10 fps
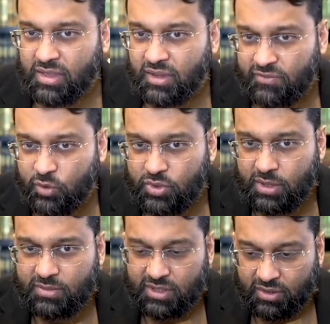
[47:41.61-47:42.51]
They viewed
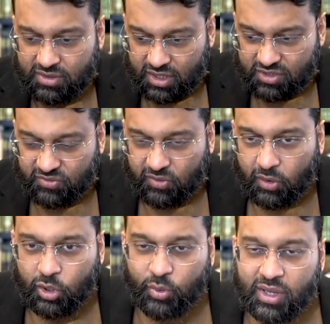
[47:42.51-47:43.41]
themselves as
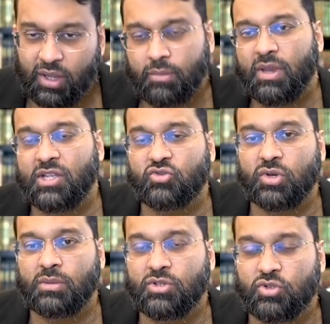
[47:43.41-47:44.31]
following
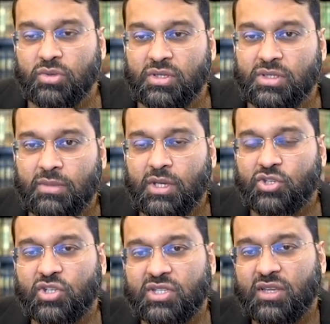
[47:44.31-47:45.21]
mainstream Sunnism,
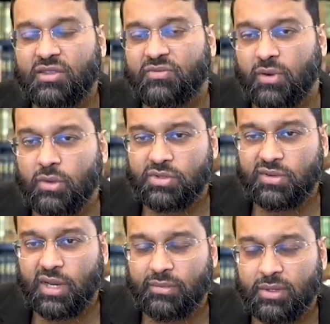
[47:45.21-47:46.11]
just like the followers
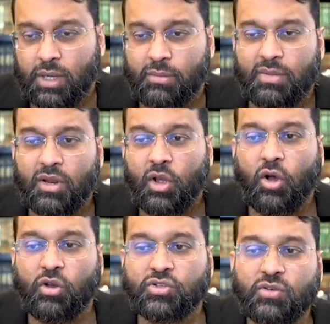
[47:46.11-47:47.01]
of Ahmad ibn Hanbal
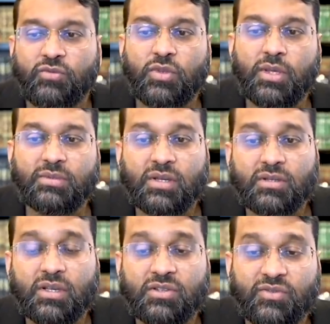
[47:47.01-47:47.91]
also viewed
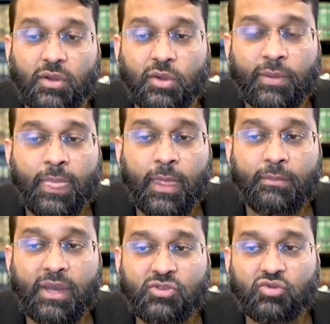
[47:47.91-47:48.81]
themselves as following
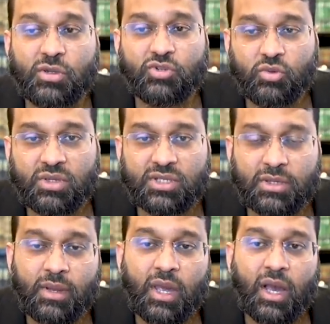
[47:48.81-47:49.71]
mainstream Sunnism.